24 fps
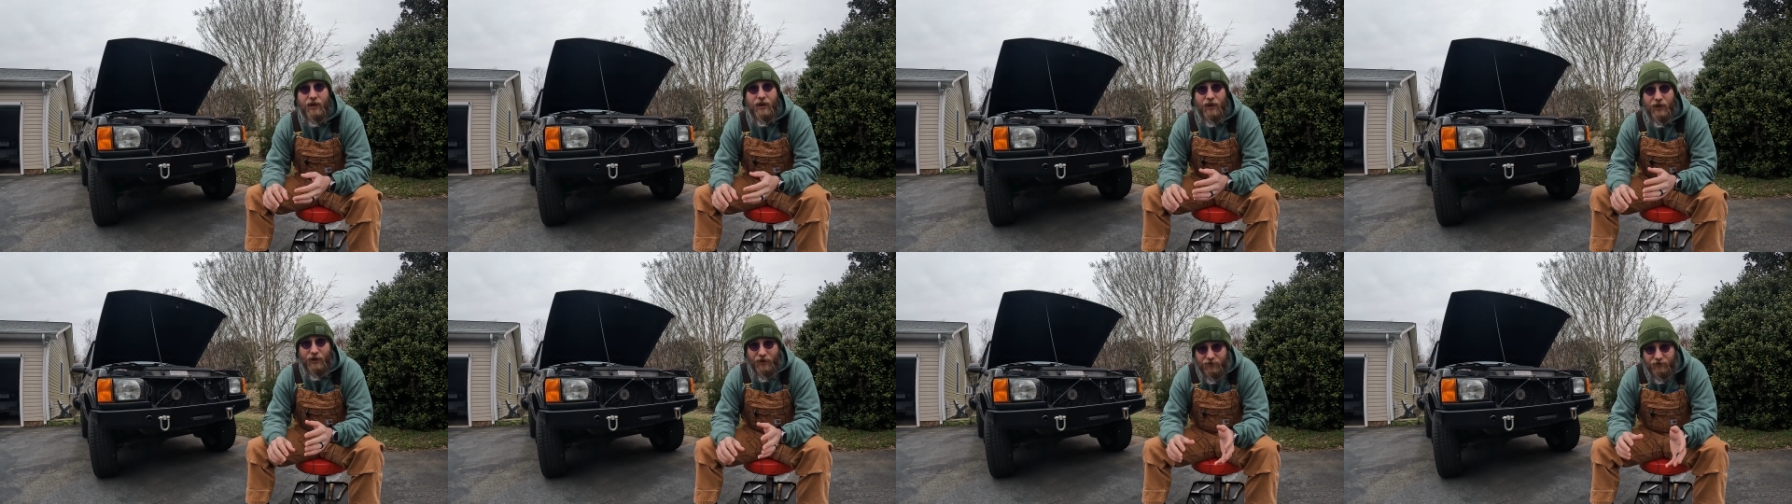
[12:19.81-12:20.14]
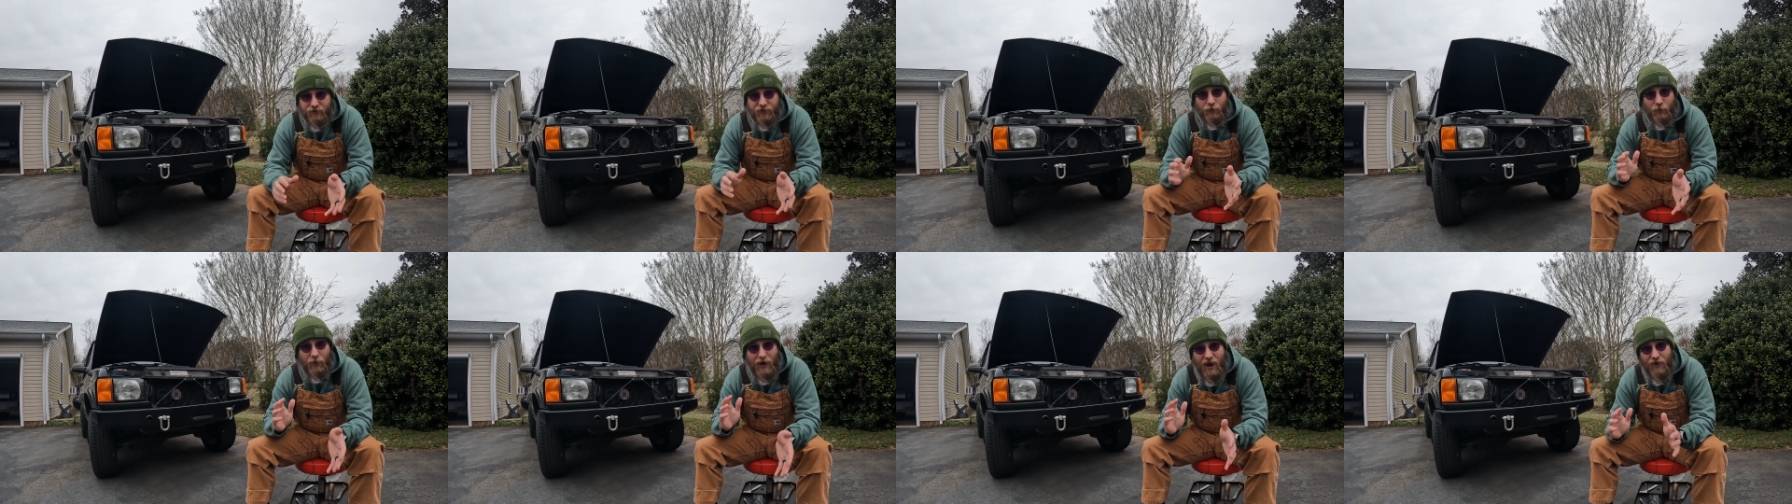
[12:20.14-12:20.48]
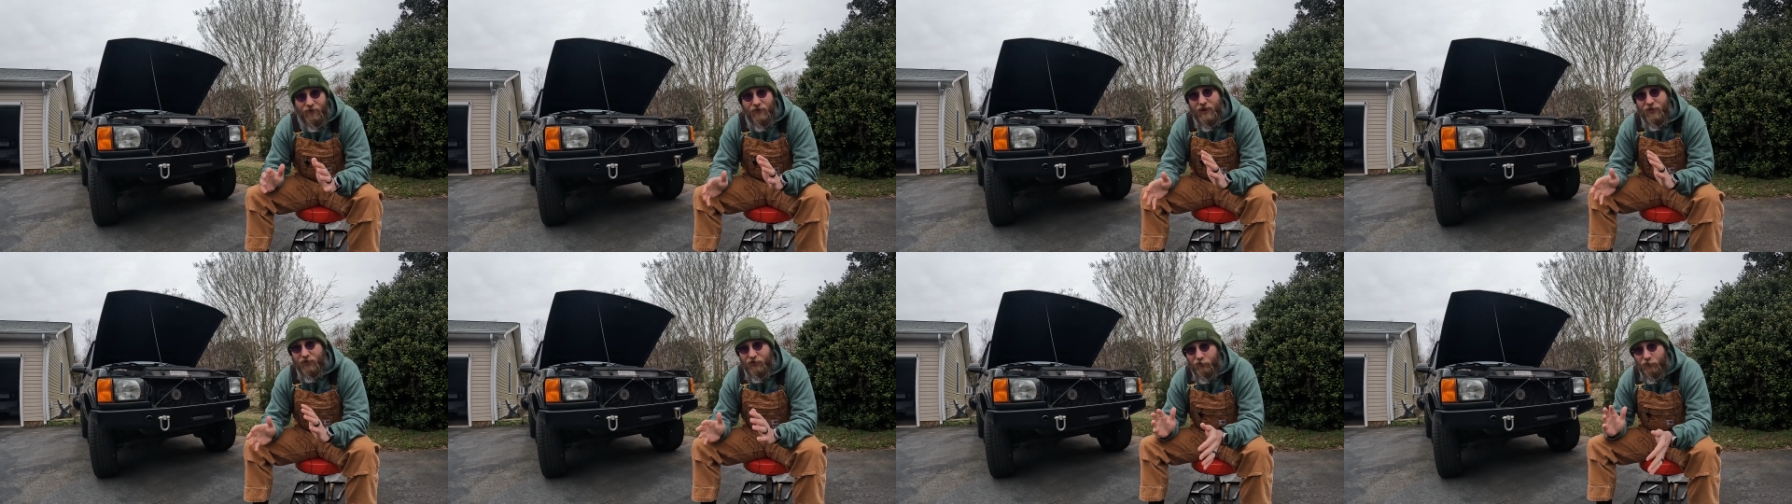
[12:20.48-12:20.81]
is
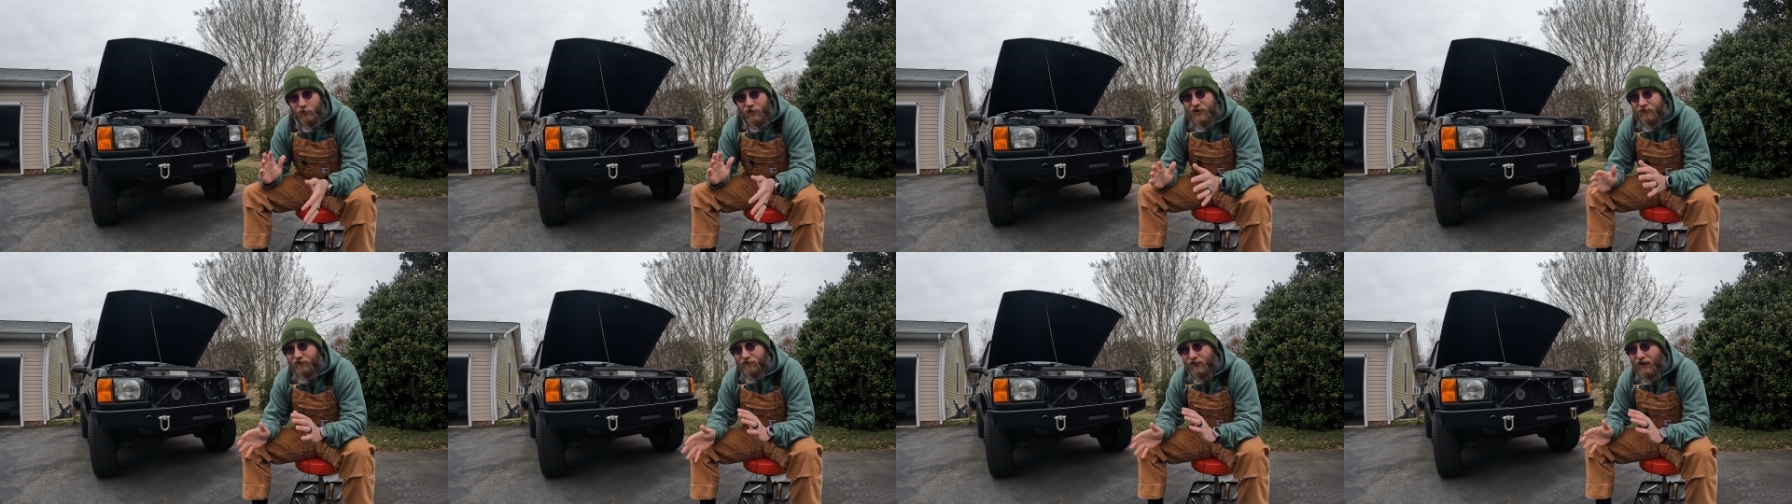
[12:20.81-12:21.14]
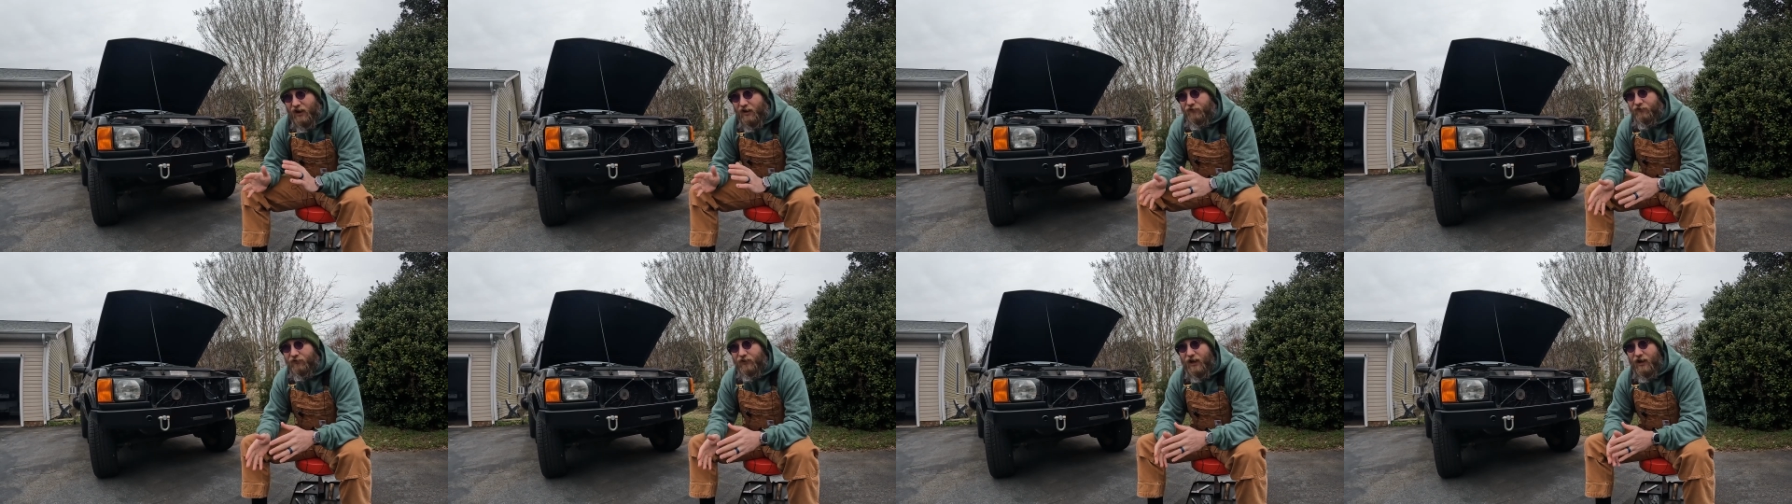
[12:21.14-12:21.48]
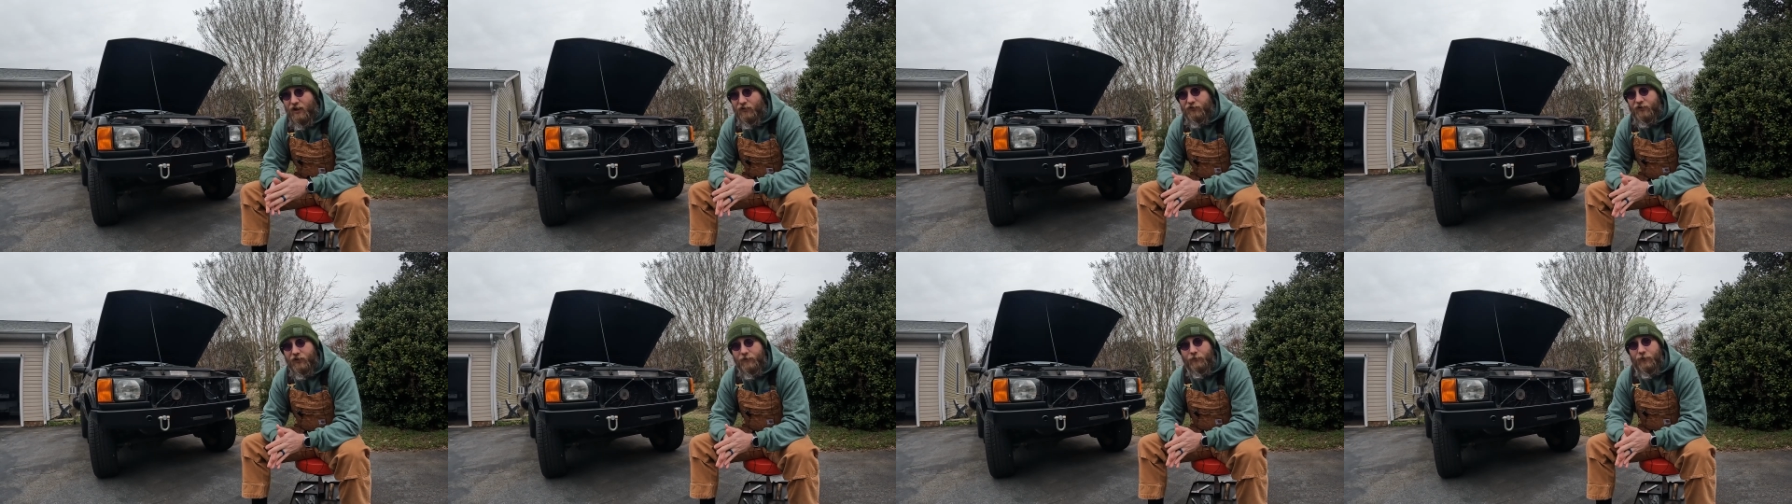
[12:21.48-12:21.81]
around that 3,000 to
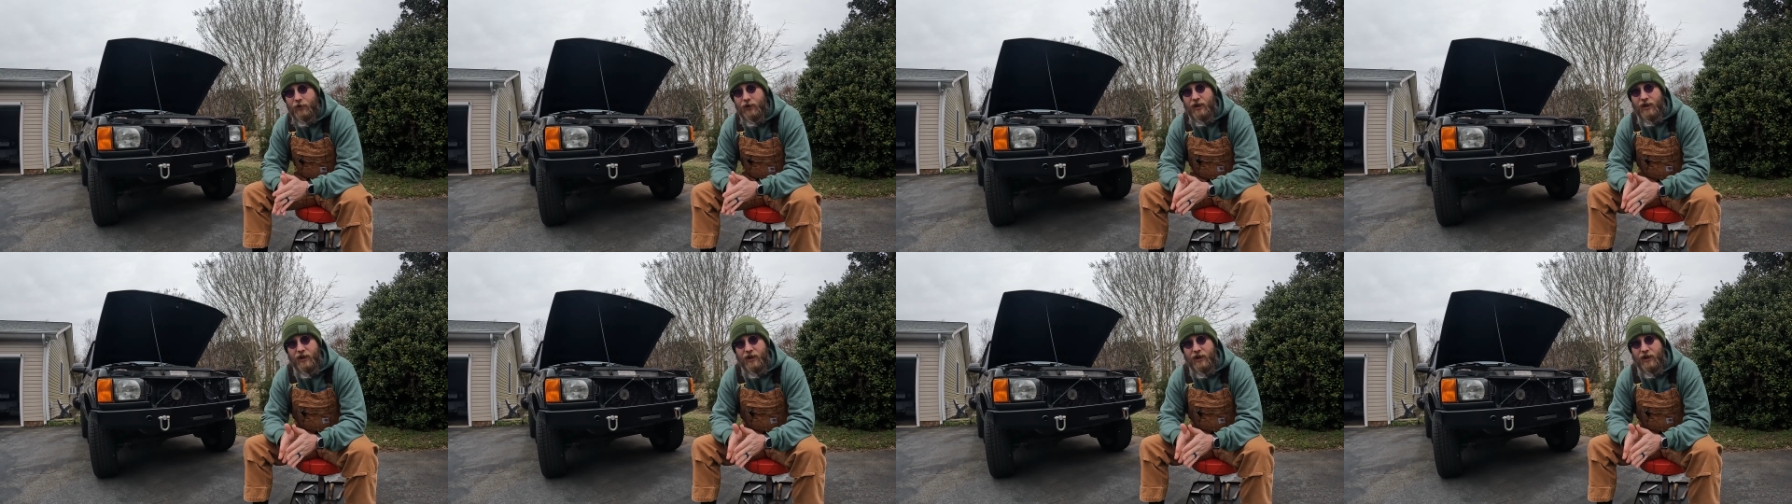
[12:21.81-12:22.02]
5,000.